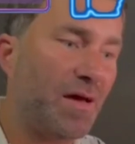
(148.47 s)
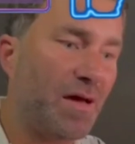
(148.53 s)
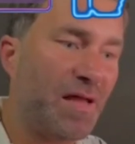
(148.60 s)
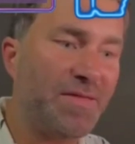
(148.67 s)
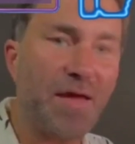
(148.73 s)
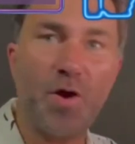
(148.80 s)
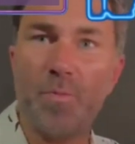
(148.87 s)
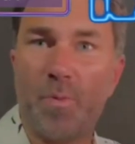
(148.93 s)

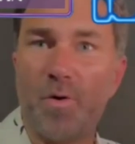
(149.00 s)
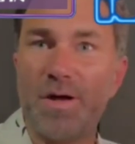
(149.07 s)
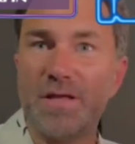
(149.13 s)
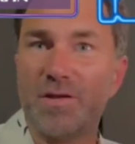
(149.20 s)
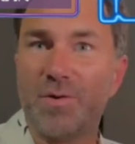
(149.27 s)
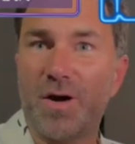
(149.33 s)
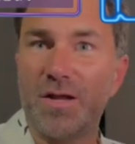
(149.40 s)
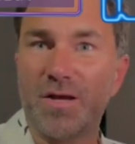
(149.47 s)
at no
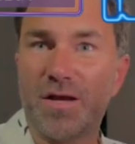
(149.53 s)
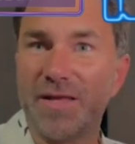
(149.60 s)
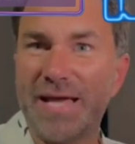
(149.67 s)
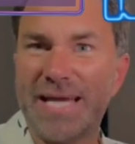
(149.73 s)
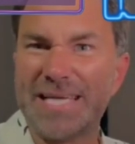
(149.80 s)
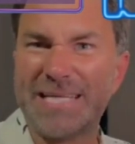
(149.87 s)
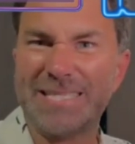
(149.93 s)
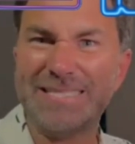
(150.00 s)
point do I look at
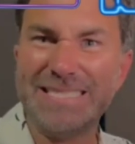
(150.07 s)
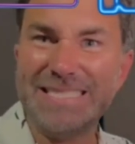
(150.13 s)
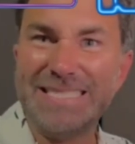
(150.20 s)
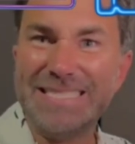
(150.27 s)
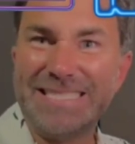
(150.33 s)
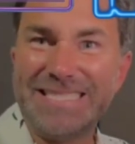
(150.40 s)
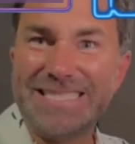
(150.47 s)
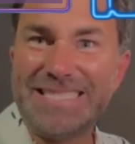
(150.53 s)
that and go,
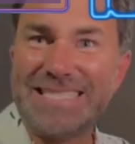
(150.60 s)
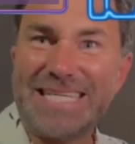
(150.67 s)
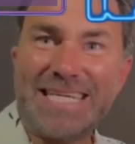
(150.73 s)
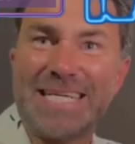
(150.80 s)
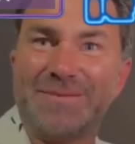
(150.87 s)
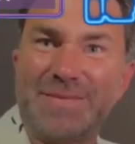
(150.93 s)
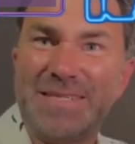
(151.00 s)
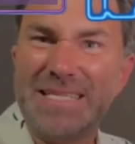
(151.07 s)

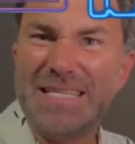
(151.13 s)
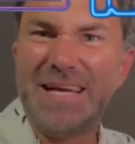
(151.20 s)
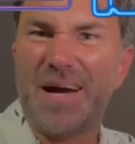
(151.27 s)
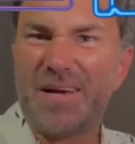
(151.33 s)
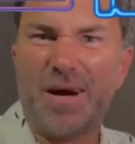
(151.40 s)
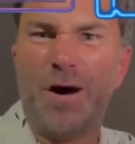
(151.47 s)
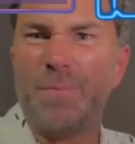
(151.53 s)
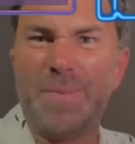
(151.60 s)
damn,
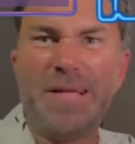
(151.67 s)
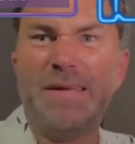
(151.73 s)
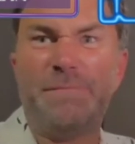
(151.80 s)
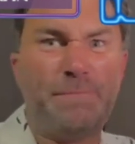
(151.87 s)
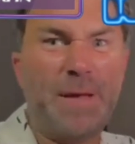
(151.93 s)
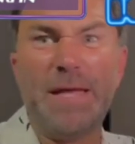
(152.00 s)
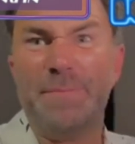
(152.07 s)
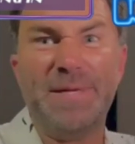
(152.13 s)
I can't
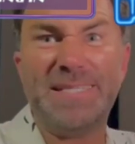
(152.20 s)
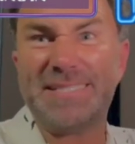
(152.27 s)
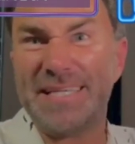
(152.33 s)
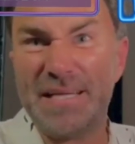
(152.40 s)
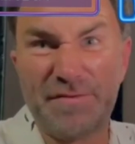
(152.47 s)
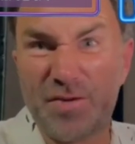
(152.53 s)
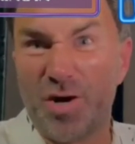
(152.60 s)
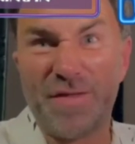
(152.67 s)
believe
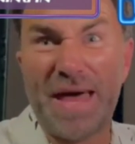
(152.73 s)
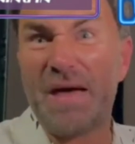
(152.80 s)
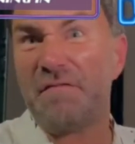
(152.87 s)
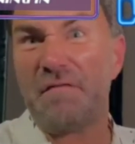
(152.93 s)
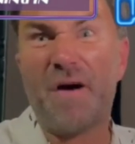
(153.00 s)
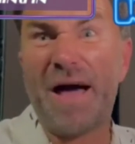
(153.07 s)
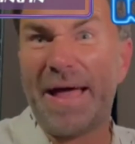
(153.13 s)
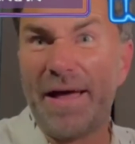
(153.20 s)
PBC have got that
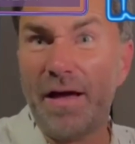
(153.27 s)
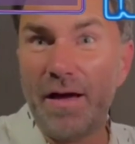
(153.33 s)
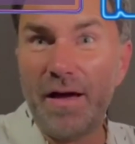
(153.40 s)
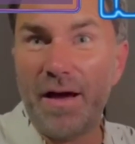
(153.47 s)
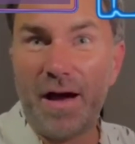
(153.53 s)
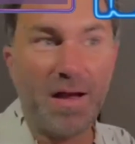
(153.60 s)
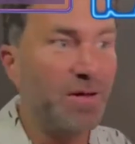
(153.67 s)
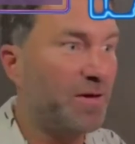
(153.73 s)
fight.
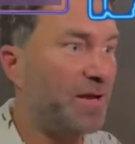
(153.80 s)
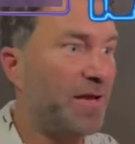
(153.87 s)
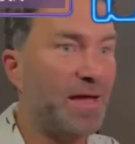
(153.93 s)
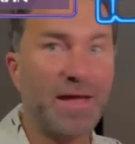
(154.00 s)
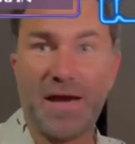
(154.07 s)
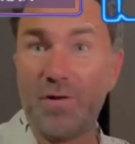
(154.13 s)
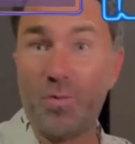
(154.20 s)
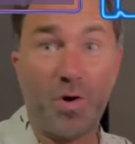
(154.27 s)
I look at it
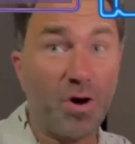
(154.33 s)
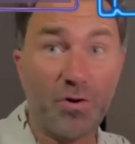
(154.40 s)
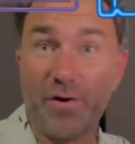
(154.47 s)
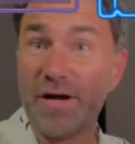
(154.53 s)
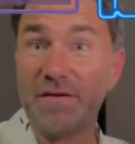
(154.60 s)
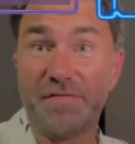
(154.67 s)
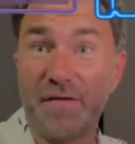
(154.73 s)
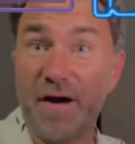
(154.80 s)
and go, what a
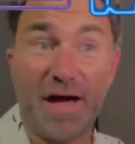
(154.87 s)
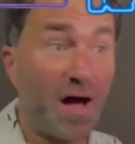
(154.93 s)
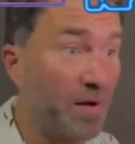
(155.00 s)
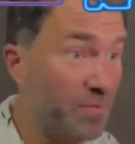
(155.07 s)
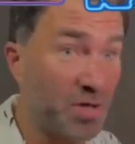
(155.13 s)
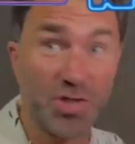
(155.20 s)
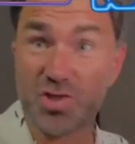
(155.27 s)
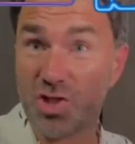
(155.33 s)
great fight,
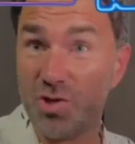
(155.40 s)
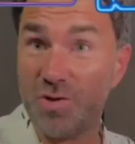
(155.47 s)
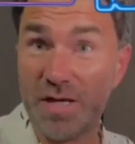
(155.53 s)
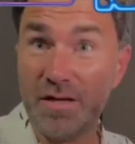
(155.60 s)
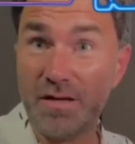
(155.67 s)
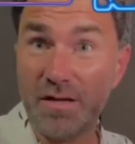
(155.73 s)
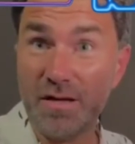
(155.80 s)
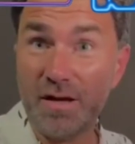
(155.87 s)
I'm going to tune
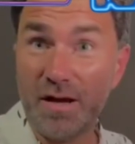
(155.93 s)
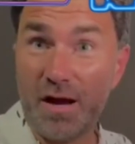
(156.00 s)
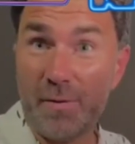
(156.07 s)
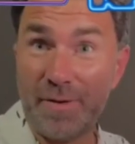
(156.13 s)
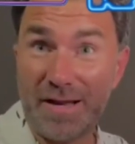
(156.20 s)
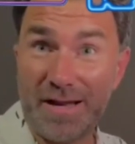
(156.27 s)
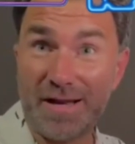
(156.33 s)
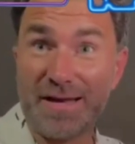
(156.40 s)
in.
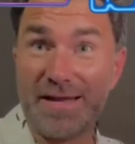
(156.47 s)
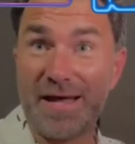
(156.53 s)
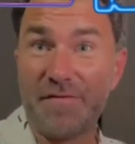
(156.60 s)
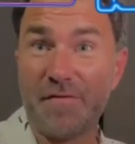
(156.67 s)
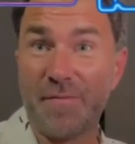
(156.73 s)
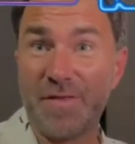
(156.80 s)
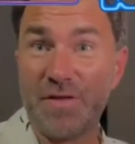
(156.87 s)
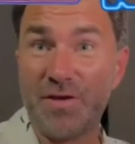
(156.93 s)
I mean, lucky
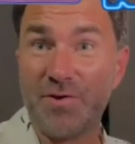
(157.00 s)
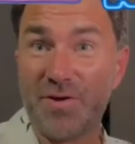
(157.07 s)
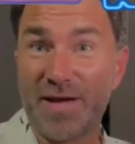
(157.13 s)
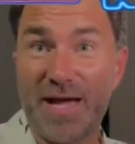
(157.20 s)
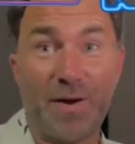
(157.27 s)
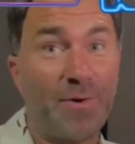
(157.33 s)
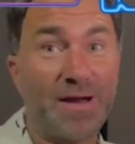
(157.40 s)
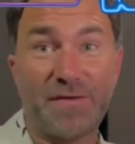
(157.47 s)
enough, I'm in the
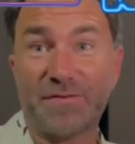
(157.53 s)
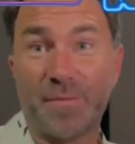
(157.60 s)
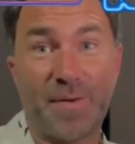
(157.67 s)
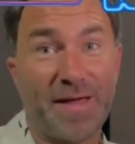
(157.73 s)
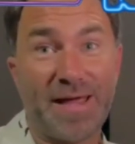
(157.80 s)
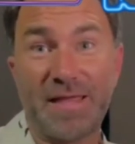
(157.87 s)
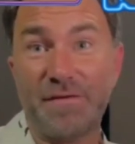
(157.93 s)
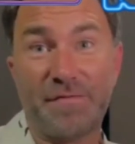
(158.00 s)
UK, I won't have to
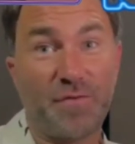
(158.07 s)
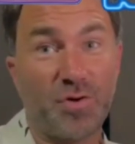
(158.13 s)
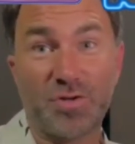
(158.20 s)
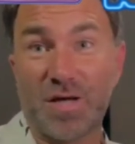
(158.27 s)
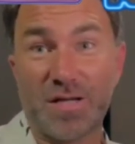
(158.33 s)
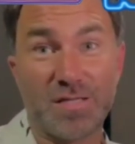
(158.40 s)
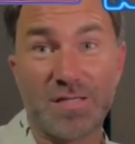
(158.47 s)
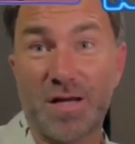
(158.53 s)
pay
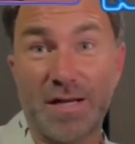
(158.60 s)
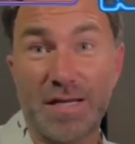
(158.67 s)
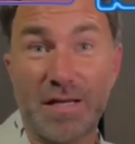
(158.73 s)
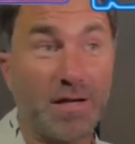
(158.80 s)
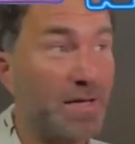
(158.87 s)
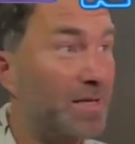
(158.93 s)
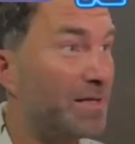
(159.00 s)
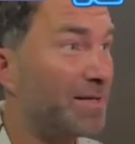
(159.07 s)
$84.99.
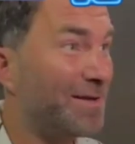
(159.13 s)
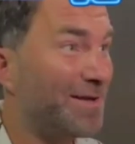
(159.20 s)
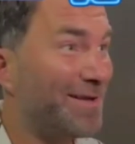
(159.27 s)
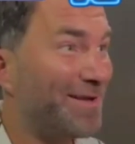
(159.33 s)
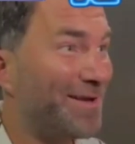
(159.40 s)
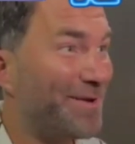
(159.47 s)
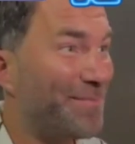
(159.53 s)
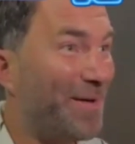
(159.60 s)

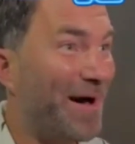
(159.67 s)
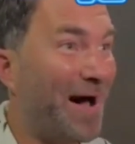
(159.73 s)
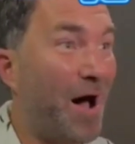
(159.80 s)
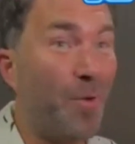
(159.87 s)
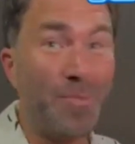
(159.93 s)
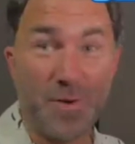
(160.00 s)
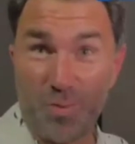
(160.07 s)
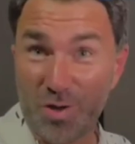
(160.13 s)
But
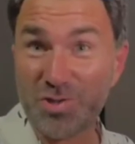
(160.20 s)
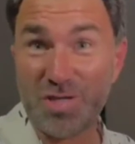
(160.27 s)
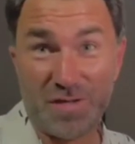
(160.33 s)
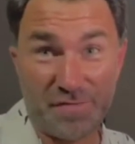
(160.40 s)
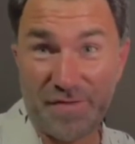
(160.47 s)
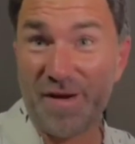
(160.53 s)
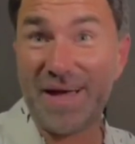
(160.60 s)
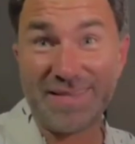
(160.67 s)
I'll be
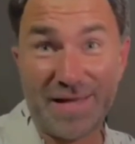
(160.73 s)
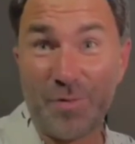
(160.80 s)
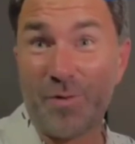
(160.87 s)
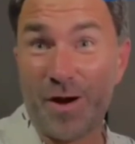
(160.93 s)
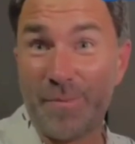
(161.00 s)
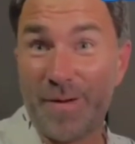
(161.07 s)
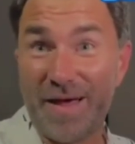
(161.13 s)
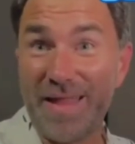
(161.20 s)
watching the fight, don't
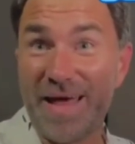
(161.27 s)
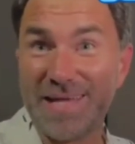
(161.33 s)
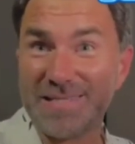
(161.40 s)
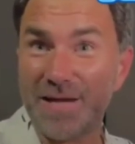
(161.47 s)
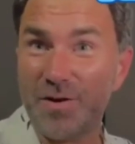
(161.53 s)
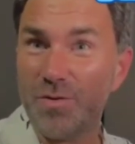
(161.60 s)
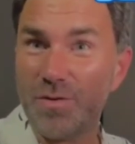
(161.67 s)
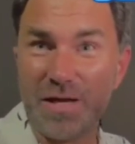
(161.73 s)
worry about
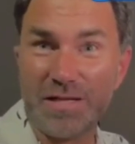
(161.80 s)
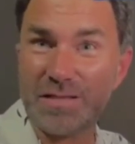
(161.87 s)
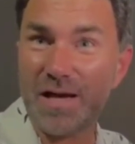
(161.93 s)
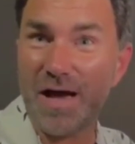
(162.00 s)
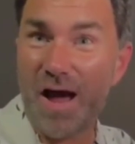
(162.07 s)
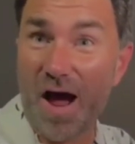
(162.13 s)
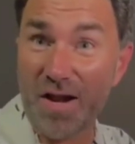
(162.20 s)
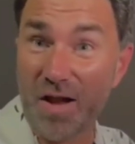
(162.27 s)
that. So,
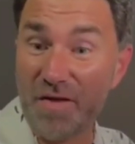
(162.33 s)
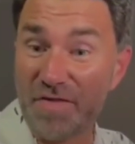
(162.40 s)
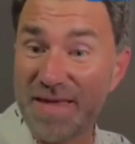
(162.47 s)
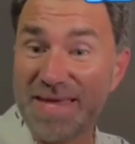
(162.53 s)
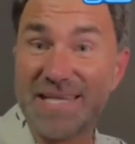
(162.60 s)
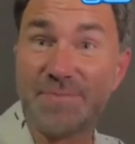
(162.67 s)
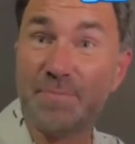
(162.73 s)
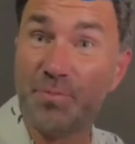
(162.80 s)
and I
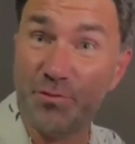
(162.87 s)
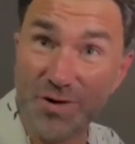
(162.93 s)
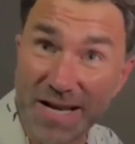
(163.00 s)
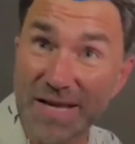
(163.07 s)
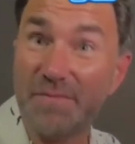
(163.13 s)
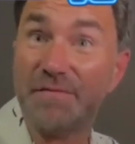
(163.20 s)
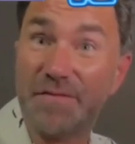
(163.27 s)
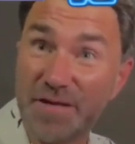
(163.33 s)
think it's
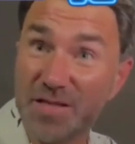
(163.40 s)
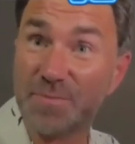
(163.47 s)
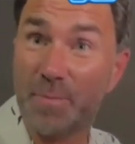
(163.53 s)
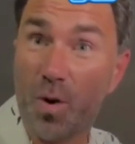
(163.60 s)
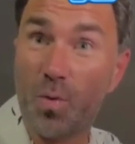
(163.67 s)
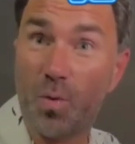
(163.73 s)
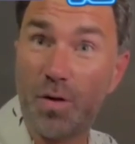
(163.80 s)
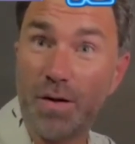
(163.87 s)
brilliant for the
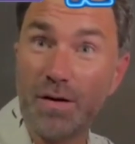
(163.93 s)
sport.